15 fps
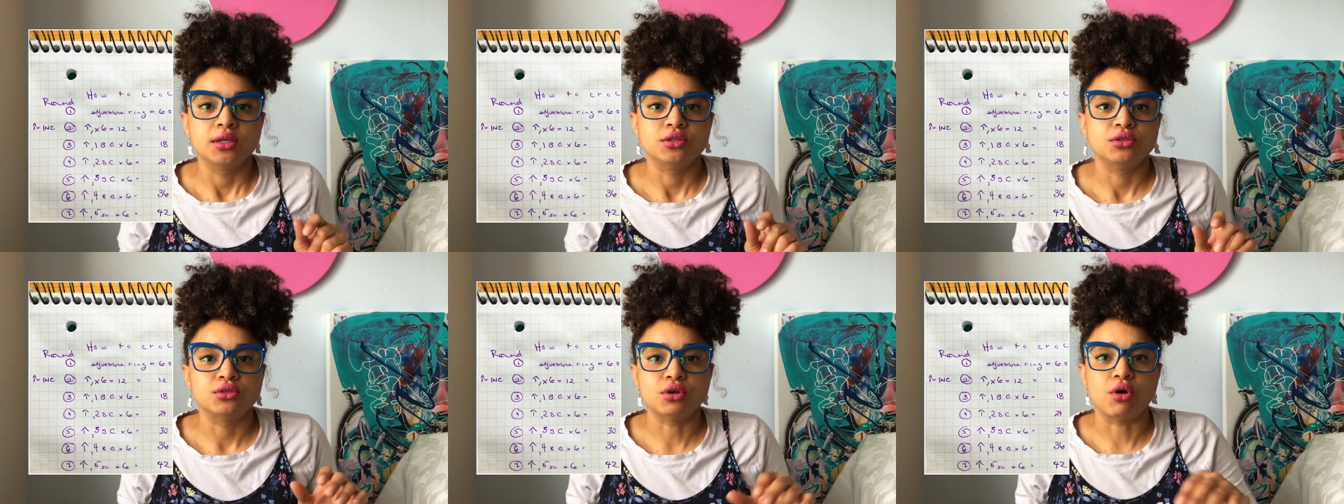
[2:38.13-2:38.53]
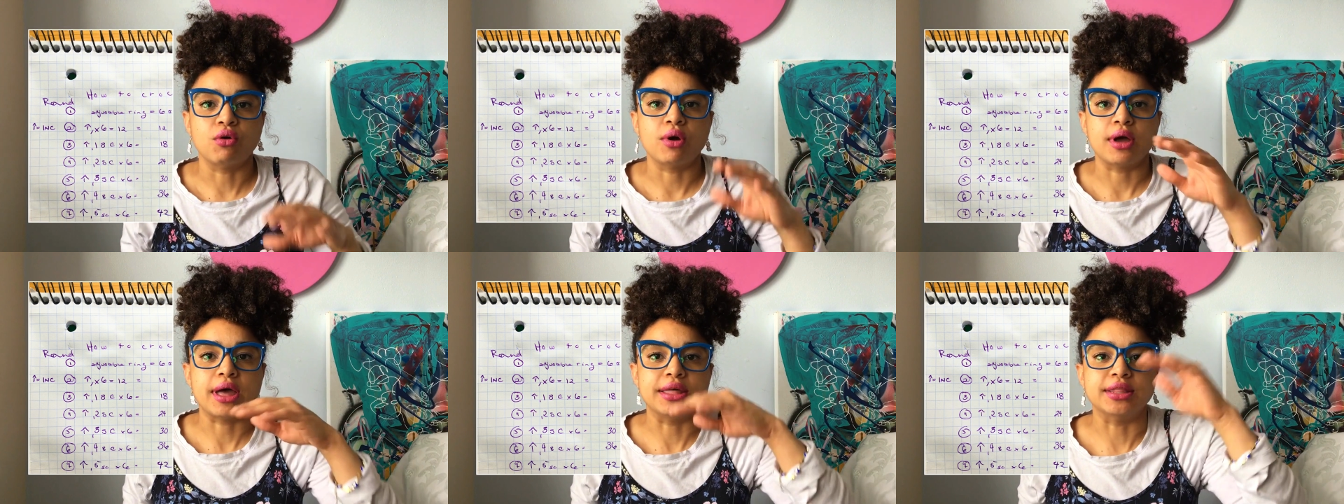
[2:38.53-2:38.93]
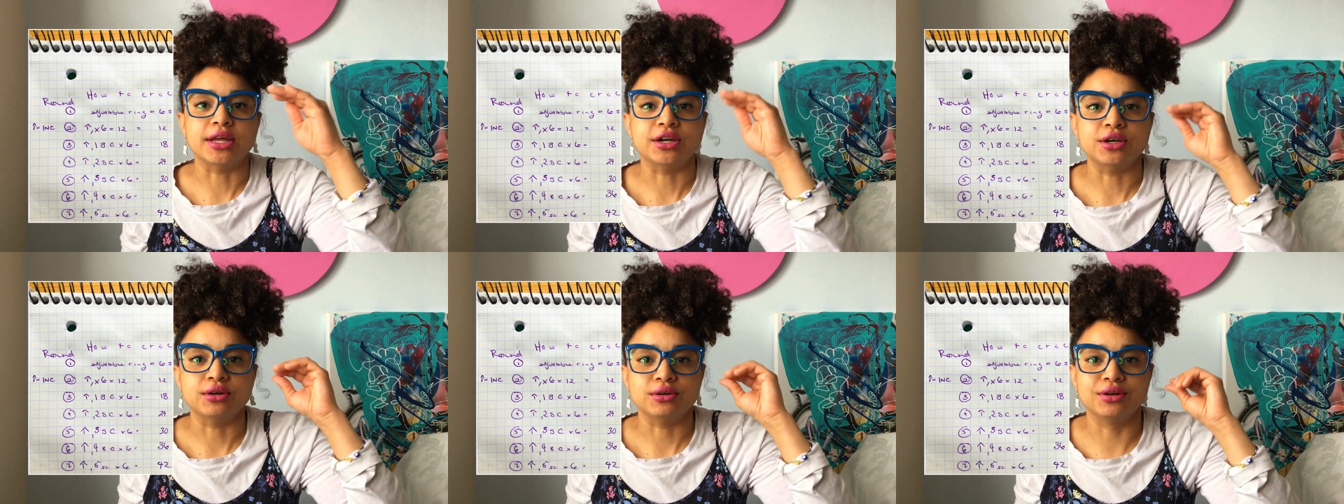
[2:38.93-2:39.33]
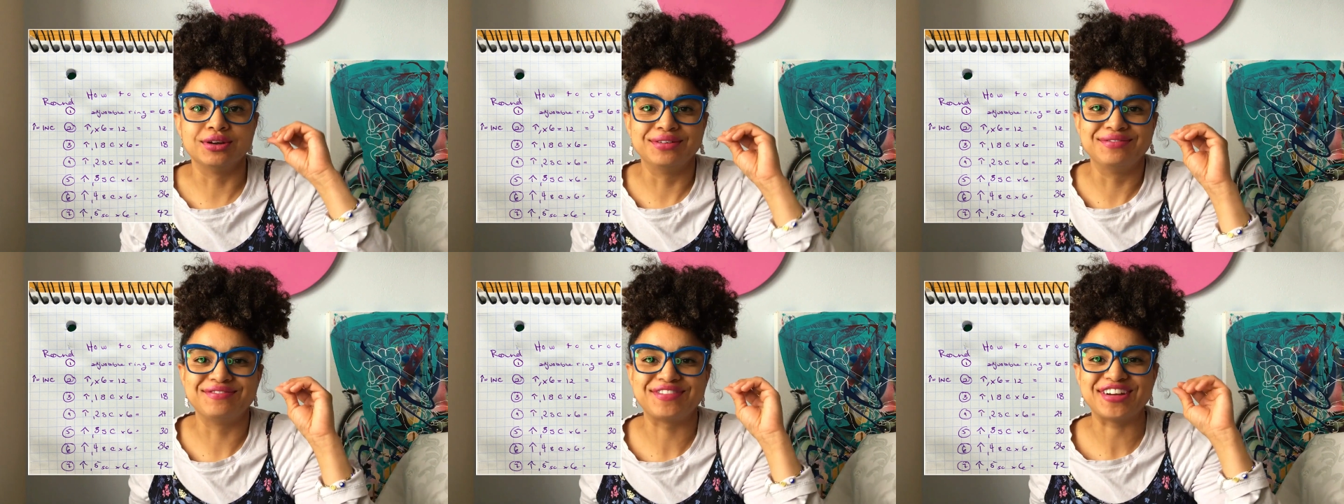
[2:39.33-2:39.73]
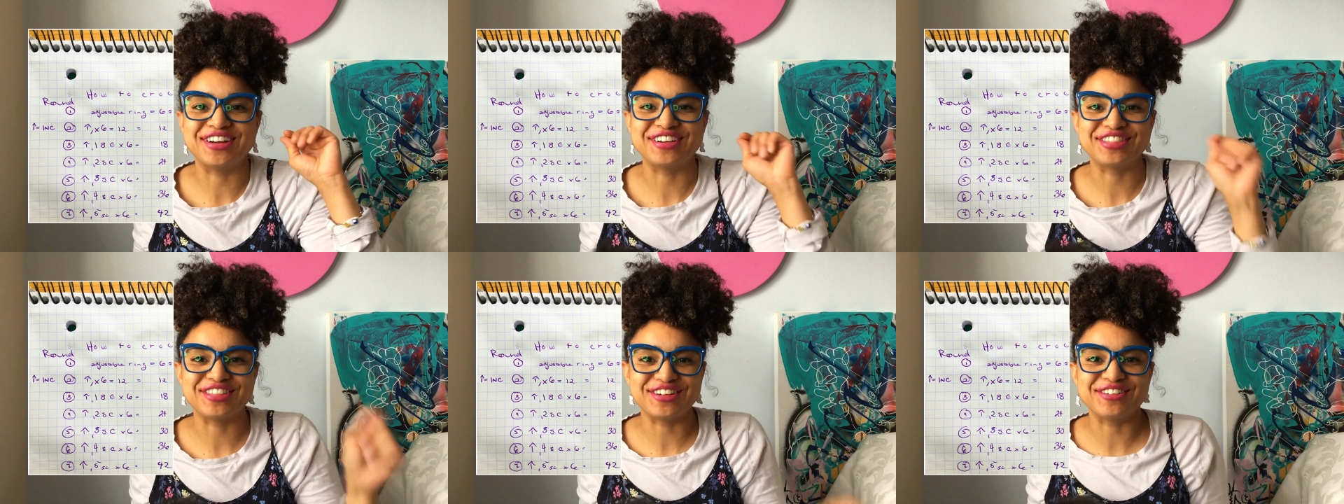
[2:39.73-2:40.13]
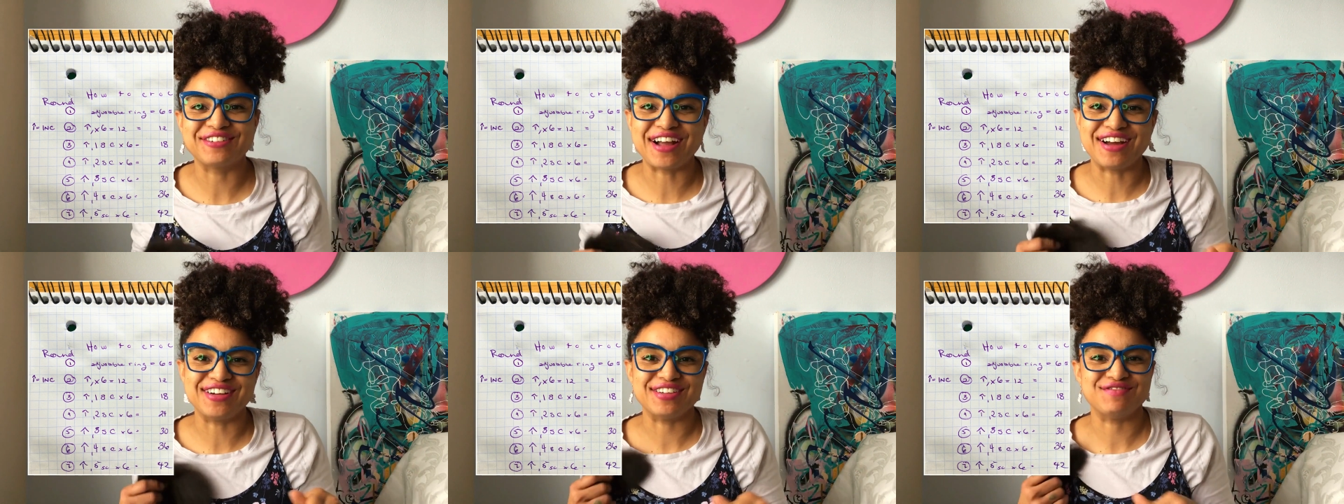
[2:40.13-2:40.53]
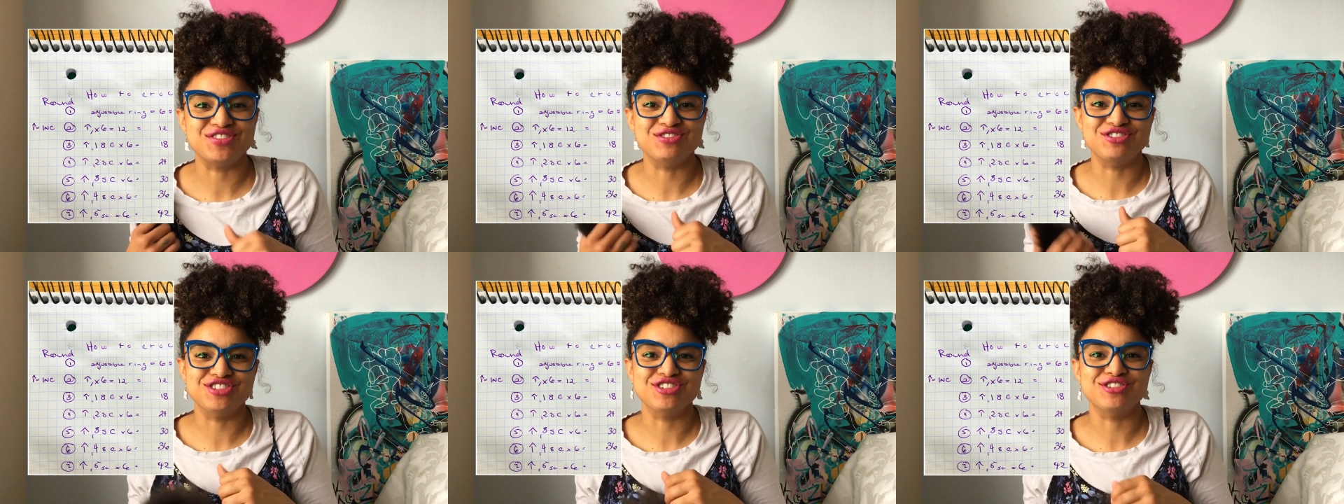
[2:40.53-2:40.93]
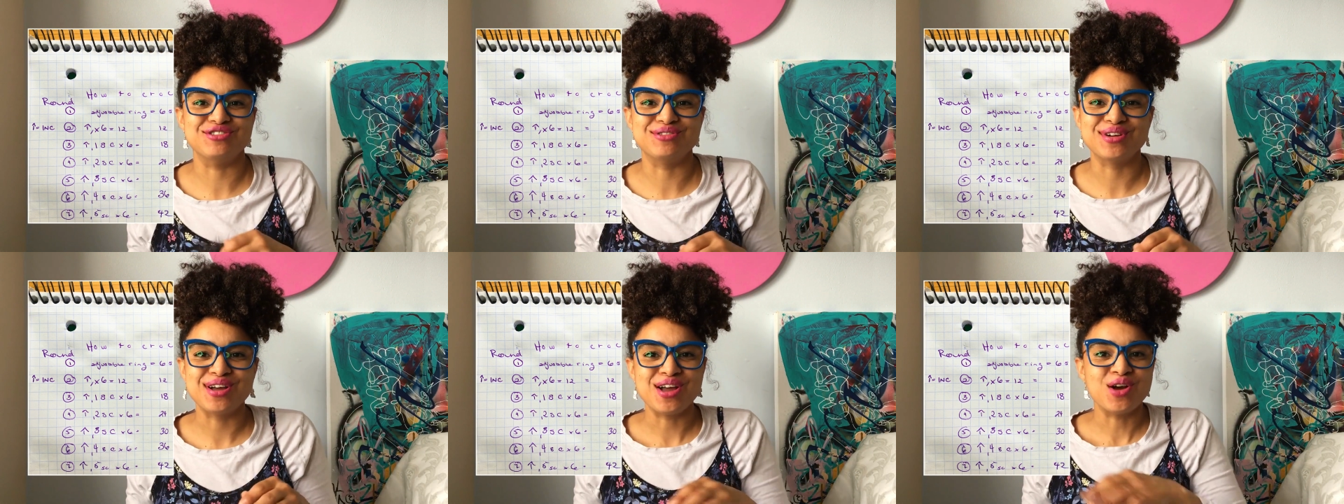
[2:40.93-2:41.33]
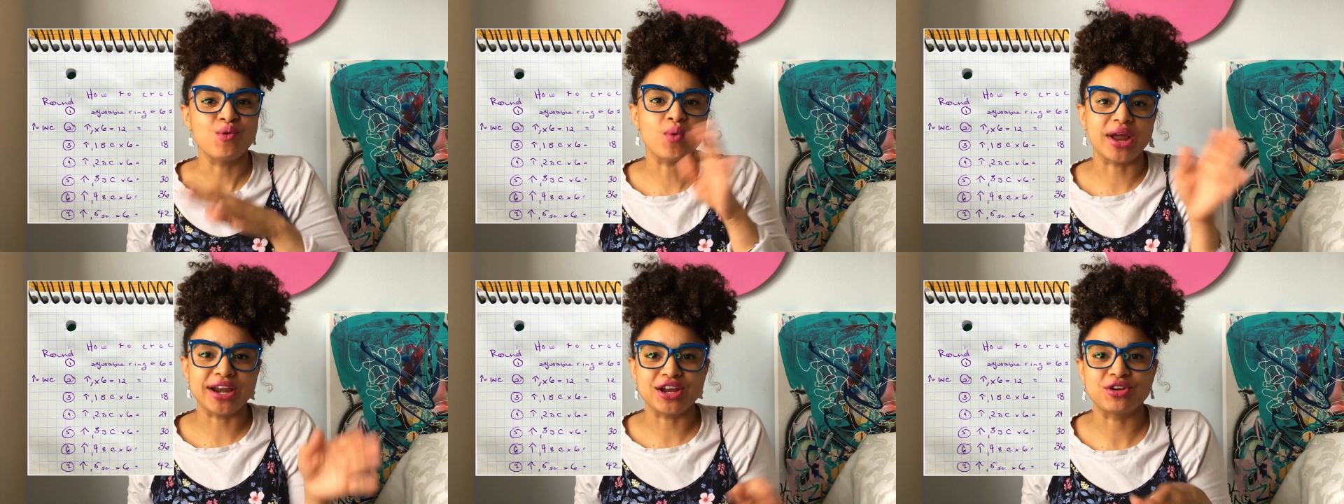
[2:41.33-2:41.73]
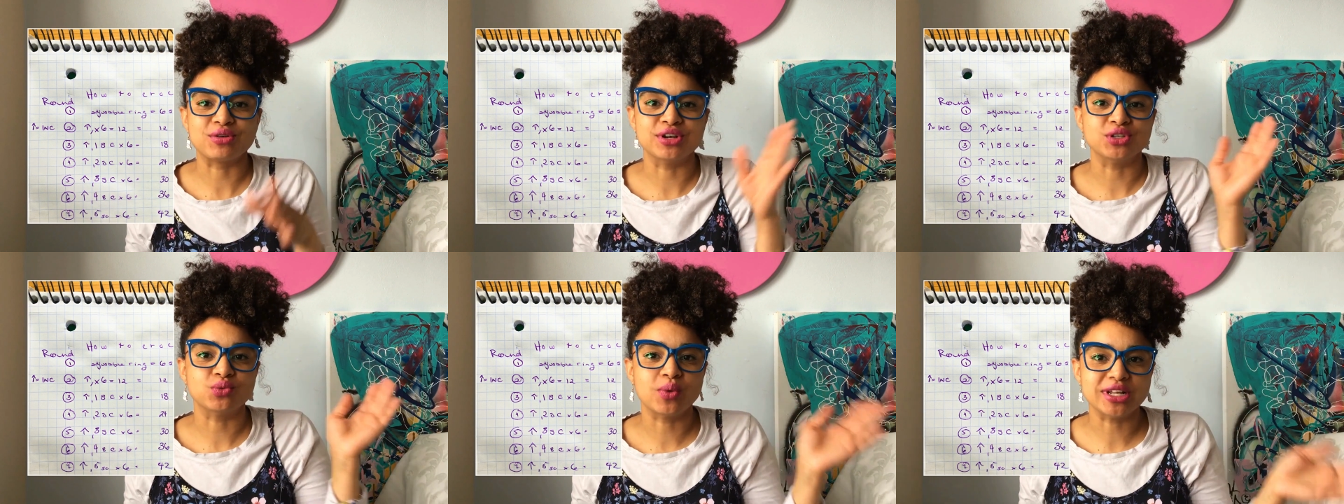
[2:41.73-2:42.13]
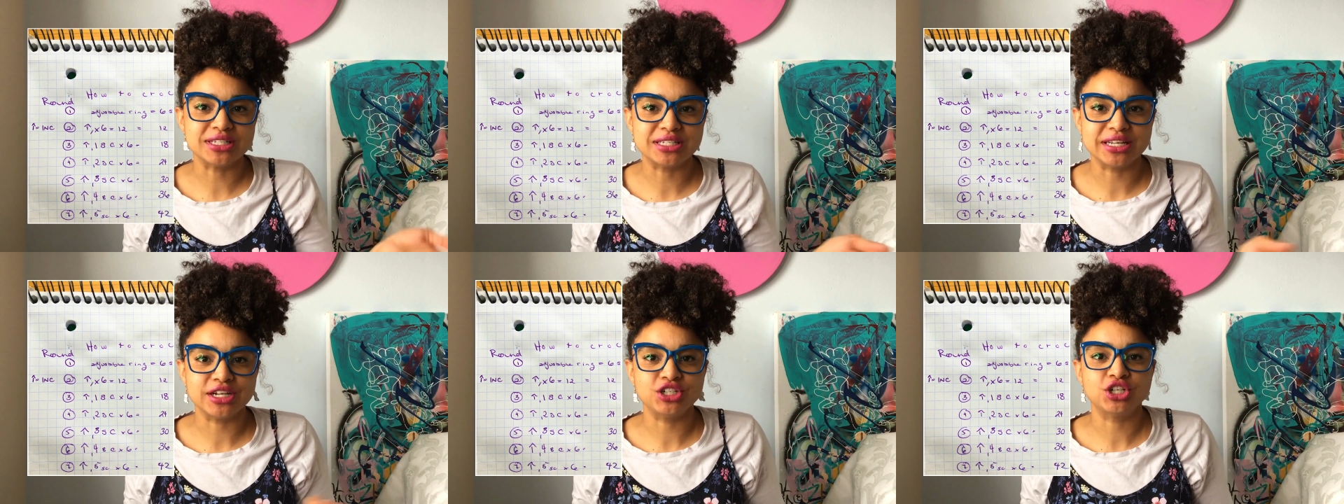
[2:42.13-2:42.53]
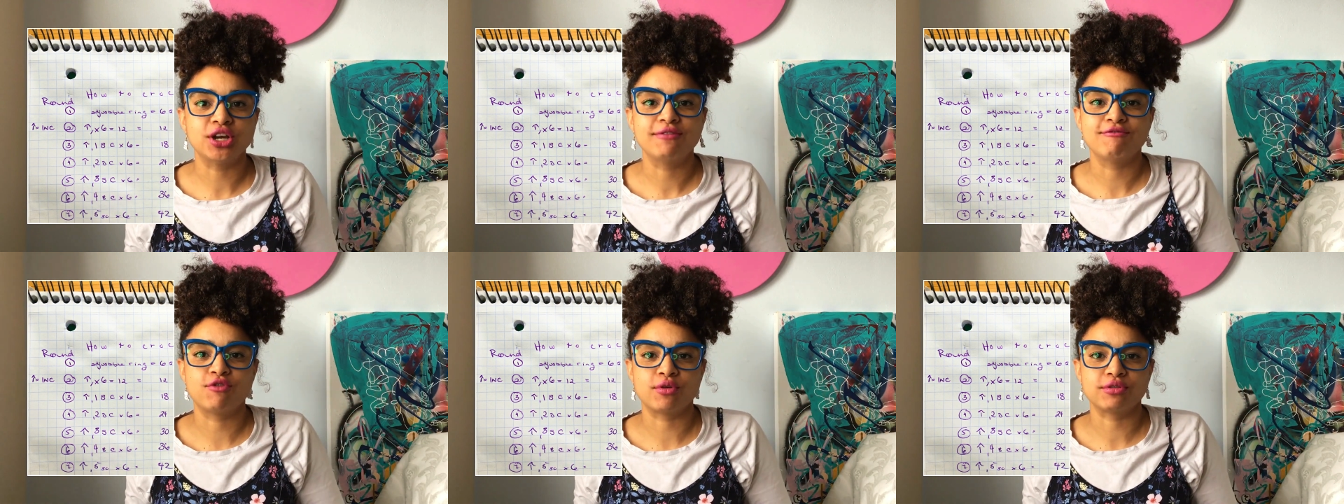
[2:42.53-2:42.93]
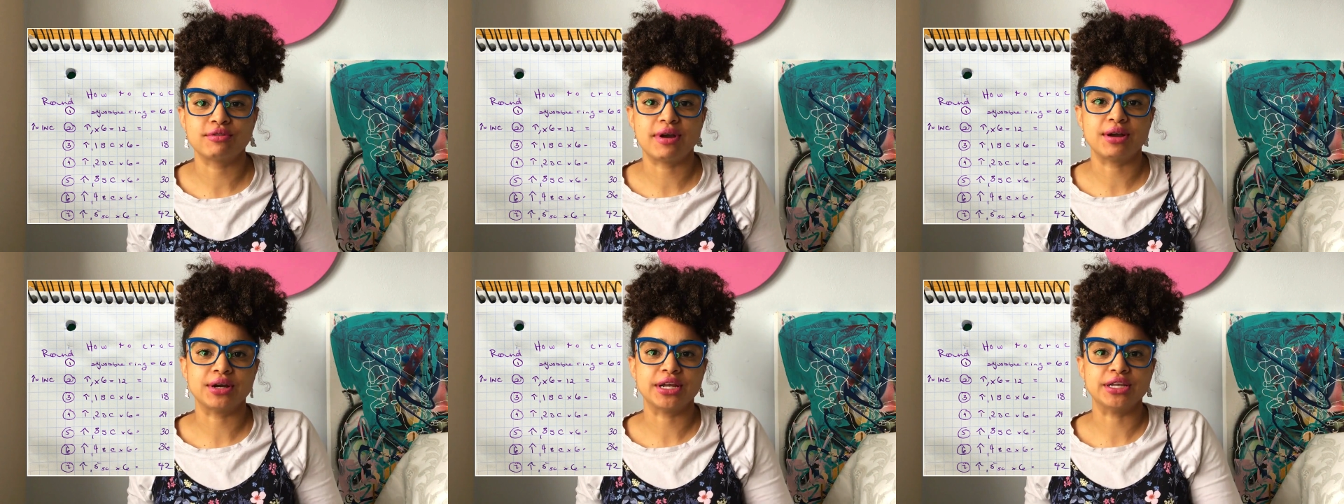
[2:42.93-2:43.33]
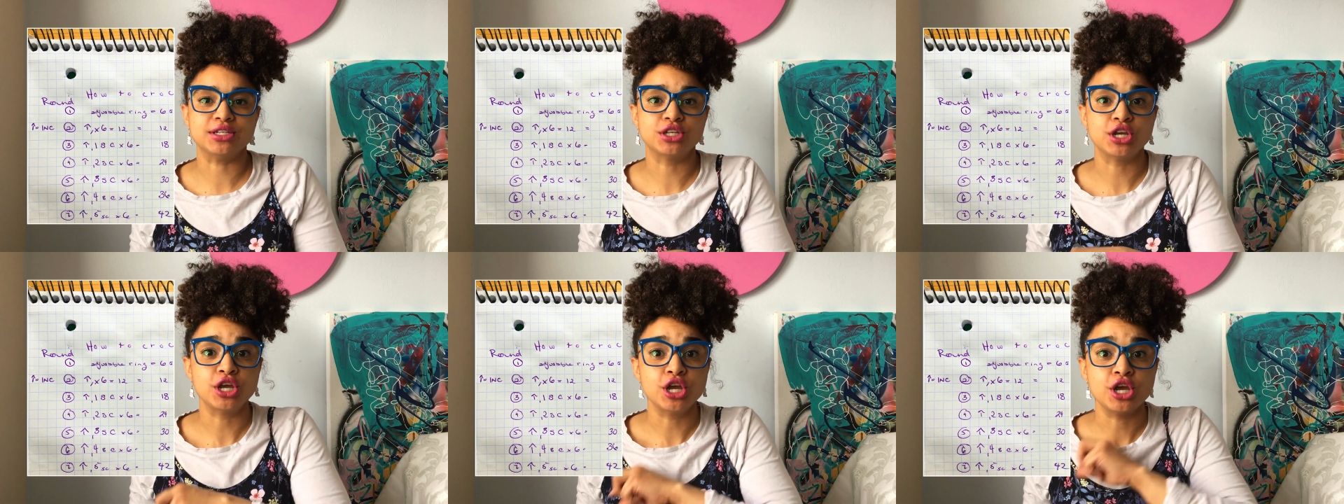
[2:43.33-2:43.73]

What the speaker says: So, and then for your third round, if you do 1 increase 1 stitch, fourth round is